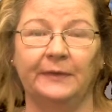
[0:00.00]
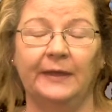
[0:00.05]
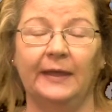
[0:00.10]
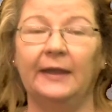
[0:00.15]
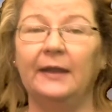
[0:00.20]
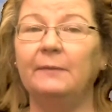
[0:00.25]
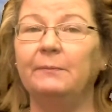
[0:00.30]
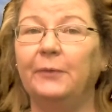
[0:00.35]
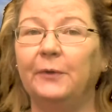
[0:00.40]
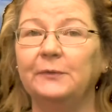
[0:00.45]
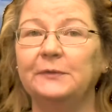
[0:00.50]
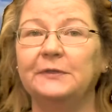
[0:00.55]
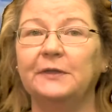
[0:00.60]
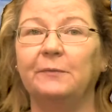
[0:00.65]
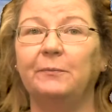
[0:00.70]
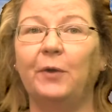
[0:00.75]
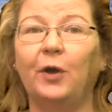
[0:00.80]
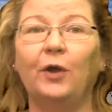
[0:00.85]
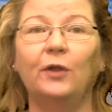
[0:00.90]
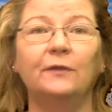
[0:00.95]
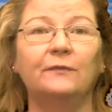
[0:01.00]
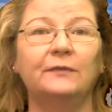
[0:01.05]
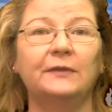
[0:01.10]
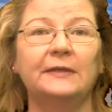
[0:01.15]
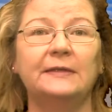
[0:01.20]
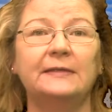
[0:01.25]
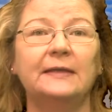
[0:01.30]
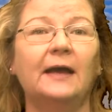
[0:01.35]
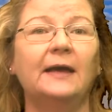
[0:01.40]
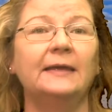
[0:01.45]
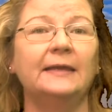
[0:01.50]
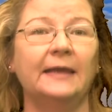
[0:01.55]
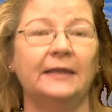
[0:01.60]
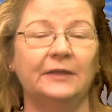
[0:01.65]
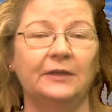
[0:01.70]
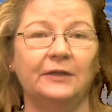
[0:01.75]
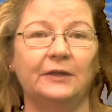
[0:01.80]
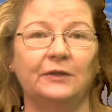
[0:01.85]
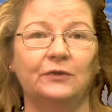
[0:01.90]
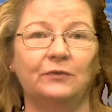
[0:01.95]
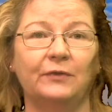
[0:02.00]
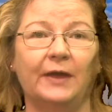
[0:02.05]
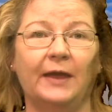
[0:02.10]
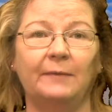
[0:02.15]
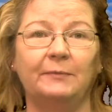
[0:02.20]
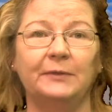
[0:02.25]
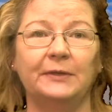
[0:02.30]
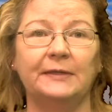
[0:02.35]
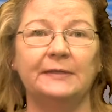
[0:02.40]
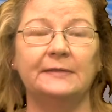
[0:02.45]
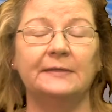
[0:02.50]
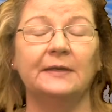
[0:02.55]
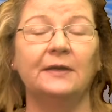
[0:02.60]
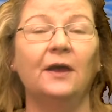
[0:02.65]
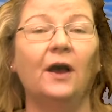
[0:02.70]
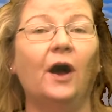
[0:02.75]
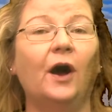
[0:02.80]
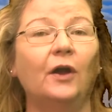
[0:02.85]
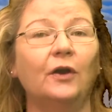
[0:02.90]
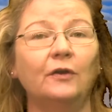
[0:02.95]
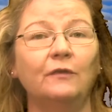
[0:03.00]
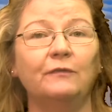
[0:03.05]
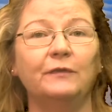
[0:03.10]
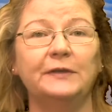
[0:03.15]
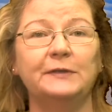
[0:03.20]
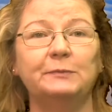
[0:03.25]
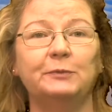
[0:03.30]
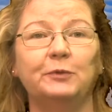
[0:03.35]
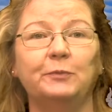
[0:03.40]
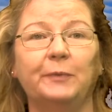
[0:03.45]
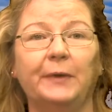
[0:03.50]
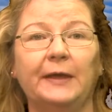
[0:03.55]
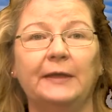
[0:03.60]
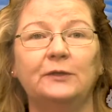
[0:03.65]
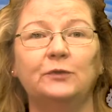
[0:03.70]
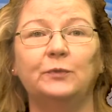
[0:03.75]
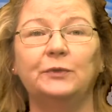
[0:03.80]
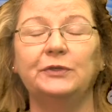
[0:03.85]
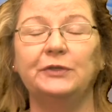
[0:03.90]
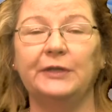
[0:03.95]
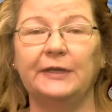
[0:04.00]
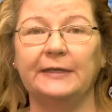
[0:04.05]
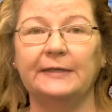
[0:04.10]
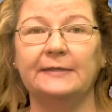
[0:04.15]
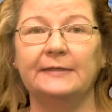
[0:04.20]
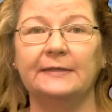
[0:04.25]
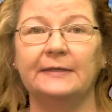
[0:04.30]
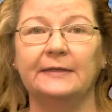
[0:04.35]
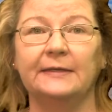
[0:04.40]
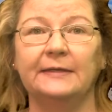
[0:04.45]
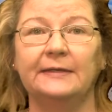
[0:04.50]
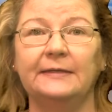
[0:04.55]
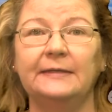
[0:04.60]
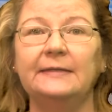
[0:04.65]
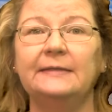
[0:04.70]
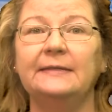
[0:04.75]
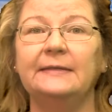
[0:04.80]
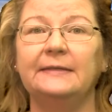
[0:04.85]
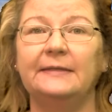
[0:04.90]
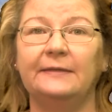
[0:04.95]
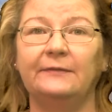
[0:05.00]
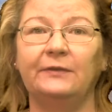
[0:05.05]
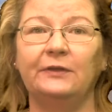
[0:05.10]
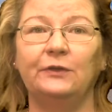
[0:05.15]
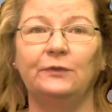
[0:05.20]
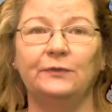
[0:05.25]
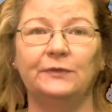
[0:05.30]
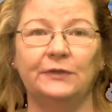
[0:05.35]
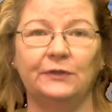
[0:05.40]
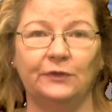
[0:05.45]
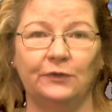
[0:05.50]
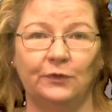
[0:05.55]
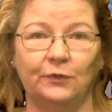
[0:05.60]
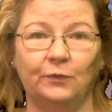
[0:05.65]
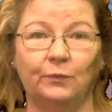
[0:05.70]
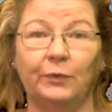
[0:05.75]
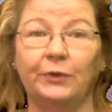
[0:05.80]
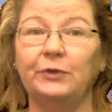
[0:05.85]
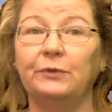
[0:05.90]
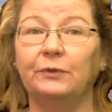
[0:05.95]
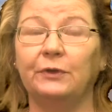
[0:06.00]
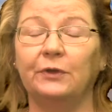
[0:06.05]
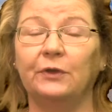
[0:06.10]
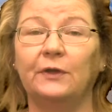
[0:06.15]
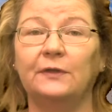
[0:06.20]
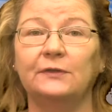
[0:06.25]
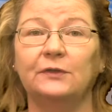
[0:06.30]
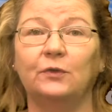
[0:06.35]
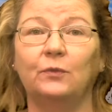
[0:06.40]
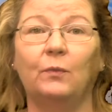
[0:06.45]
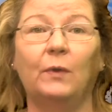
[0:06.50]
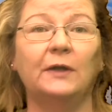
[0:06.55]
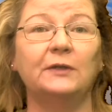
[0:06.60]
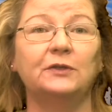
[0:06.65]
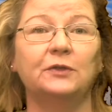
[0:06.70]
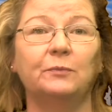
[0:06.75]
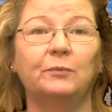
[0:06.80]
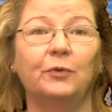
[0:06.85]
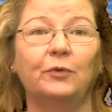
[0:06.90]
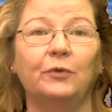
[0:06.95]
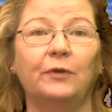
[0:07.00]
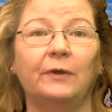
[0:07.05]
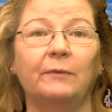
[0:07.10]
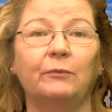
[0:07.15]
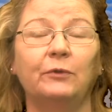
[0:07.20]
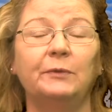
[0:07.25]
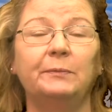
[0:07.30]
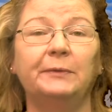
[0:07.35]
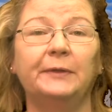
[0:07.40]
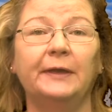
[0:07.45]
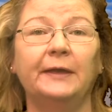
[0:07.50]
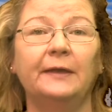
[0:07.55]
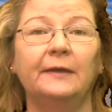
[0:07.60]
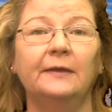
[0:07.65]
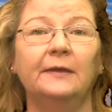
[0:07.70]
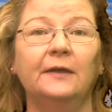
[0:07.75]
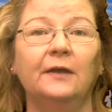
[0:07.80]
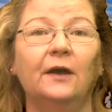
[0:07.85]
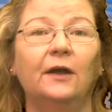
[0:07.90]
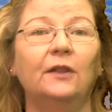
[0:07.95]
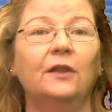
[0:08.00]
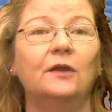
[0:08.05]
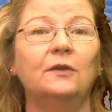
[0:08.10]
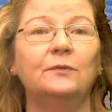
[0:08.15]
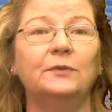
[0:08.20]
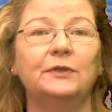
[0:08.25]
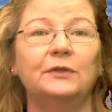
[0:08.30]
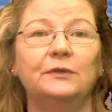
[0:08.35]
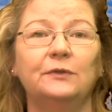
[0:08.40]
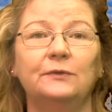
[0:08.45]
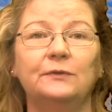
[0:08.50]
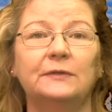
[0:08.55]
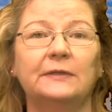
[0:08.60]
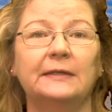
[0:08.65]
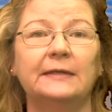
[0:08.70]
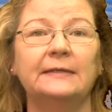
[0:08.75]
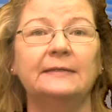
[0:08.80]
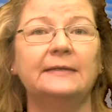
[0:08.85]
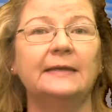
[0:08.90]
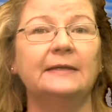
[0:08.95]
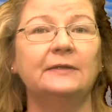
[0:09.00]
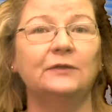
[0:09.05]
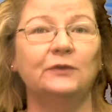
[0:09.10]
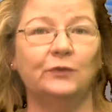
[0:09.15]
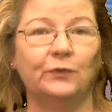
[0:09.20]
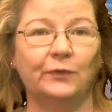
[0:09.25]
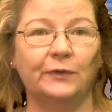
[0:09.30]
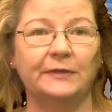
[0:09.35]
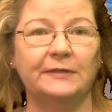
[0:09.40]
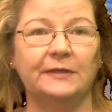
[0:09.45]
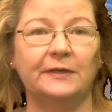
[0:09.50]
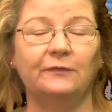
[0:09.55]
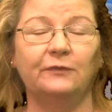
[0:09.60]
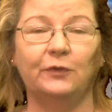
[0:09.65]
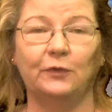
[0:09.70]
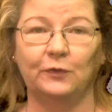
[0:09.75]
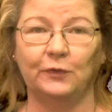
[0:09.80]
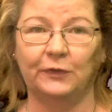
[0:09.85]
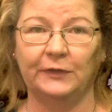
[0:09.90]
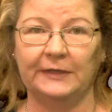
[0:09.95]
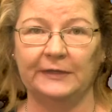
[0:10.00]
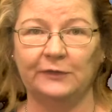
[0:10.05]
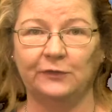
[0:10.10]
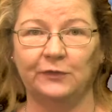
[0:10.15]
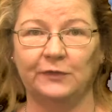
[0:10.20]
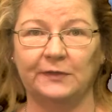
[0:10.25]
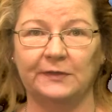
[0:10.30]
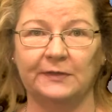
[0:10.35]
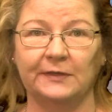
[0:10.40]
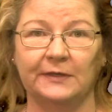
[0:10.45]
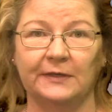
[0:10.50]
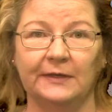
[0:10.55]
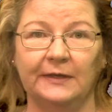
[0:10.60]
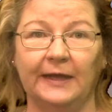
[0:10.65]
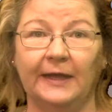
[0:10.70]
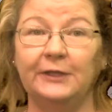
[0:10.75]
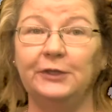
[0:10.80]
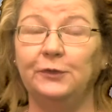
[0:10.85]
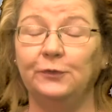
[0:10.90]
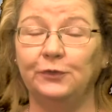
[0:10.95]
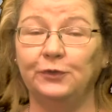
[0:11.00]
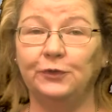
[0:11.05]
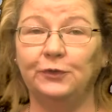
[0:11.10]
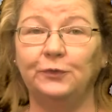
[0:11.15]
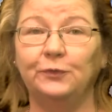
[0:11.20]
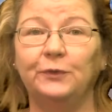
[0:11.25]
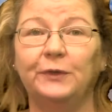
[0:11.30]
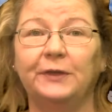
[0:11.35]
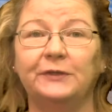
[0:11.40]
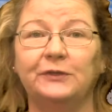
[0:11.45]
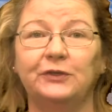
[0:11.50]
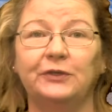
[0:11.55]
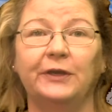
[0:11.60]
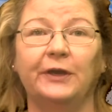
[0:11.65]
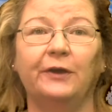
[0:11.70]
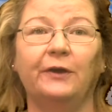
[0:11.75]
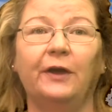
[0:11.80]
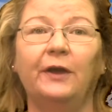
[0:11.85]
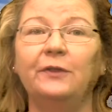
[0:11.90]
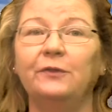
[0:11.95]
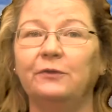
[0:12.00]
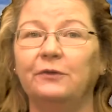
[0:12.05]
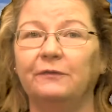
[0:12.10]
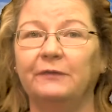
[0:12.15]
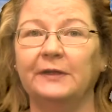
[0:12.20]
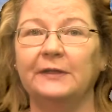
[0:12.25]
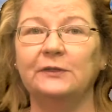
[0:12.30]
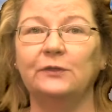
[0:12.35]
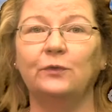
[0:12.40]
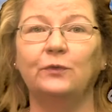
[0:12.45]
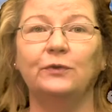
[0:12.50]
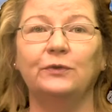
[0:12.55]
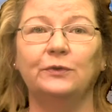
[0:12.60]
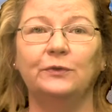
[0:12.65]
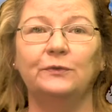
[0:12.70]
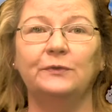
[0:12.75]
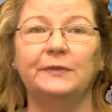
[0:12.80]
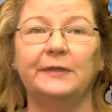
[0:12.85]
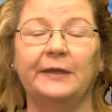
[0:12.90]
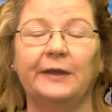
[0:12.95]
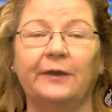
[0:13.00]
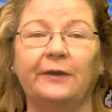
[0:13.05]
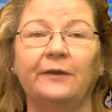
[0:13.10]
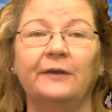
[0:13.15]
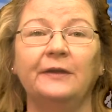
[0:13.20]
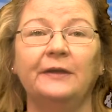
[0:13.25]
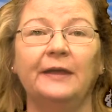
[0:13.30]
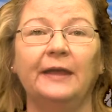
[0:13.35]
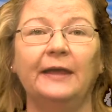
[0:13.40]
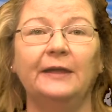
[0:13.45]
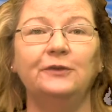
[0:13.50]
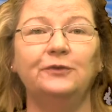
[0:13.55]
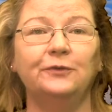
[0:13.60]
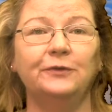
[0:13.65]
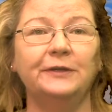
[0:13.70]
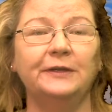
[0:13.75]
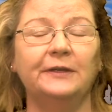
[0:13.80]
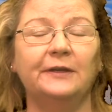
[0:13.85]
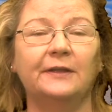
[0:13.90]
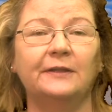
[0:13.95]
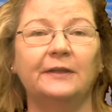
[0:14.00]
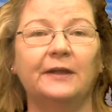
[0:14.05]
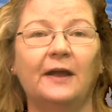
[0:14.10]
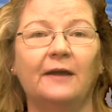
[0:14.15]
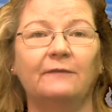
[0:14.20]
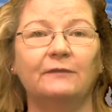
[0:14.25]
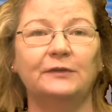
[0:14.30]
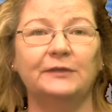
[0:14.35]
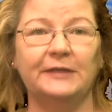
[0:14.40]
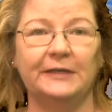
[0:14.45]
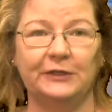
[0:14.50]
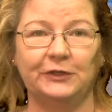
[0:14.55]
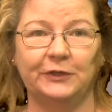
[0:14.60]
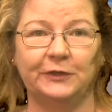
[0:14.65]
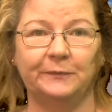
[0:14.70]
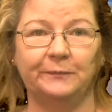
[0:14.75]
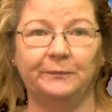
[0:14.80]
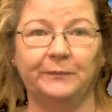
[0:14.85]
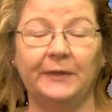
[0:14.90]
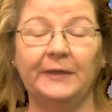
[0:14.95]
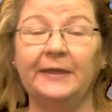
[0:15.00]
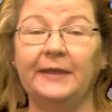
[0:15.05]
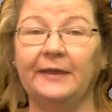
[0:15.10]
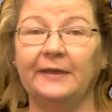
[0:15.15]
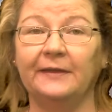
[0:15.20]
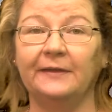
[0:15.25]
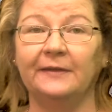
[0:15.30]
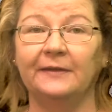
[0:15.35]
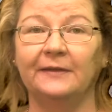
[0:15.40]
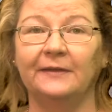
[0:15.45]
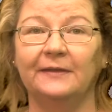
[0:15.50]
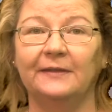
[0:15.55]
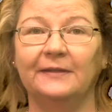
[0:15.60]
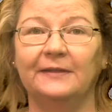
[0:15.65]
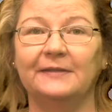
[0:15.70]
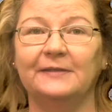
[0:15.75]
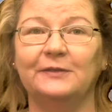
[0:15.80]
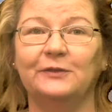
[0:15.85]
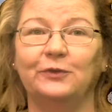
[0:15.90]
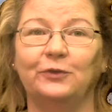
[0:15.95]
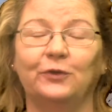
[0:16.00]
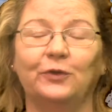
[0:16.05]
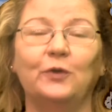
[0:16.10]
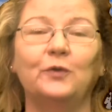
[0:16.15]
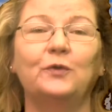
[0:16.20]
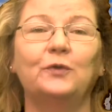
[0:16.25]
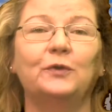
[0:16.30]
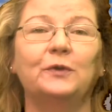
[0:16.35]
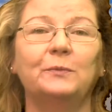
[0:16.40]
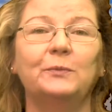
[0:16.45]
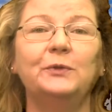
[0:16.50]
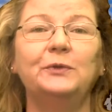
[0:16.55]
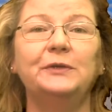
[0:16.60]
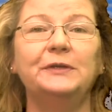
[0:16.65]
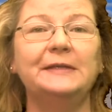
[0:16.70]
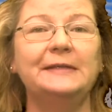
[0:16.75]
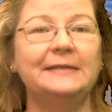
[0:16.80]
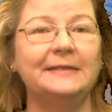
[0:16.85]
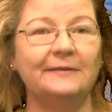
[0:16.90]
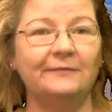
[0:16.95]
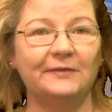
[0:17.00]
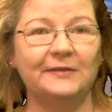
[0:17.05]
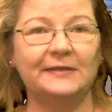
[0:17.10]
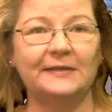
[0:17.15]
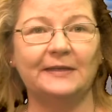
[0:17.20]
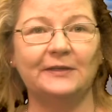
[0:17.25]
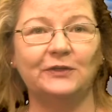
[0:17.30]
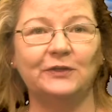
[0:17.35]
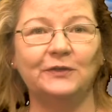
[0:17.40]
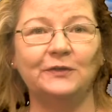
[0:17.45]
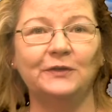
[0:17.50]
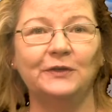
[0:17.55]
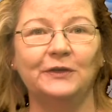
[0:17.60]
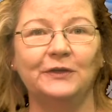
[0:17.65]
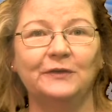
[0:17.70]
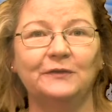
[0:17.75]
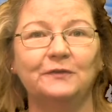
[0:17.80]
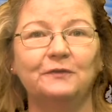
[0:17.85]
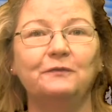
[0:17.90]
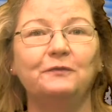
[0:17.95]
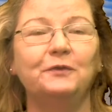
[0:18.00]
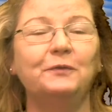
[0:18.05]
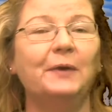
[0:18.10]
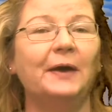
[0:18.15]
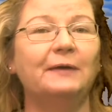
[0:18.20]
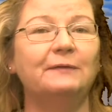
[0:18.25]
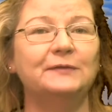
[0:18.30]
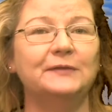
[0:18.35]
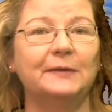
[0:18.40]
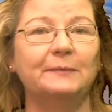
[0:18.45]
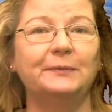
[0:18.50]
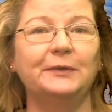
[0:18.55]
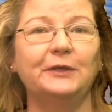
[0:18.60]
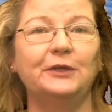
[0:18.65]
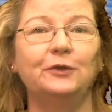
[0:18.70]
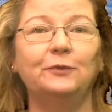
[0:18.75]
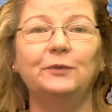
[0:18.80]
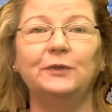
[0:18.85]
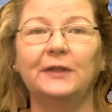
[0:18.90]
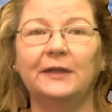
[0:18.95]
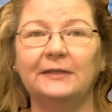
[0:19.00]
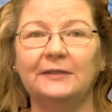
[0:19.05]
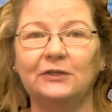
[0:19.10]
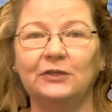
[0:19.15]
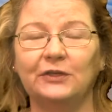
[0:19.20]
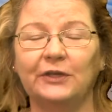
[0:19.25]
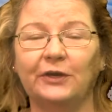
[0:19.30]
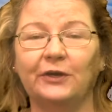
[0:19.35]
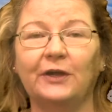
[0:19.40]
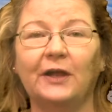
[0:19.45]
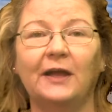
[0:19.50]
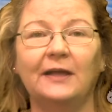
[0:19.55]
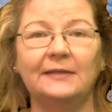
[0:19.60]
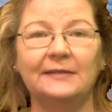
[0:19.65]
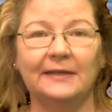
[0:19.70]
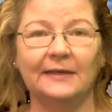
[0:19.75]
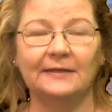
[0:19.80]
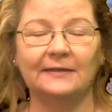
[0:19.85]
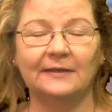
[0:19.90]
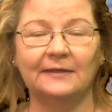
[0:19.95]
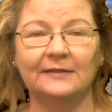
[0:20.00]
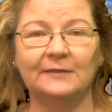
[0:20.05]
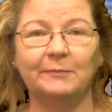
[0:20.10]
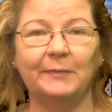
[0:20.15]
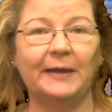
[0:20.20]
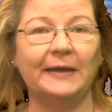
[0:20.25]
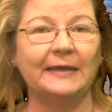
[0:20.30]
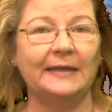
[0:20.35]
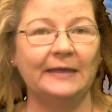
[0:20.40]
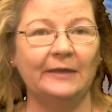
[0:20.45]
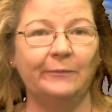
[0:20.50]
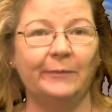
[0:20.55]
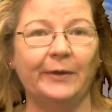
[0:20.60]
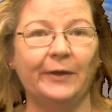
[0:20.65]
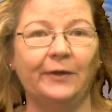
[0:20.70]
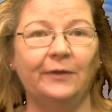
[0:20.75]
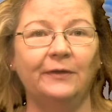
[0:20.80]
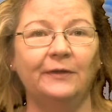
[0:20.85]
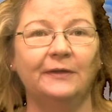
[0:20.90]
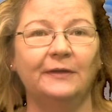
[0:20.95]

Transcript: And I post up all of these High Canyon Country happenings on our Facebook page, which is DCTV News at Noon, where you can also watch the program replay along with the news links and stories of local interest. And you too can share other events or news there and join in on the conversation. Again, this is your local community TV station, so if you have something you would like to share, contact us by email.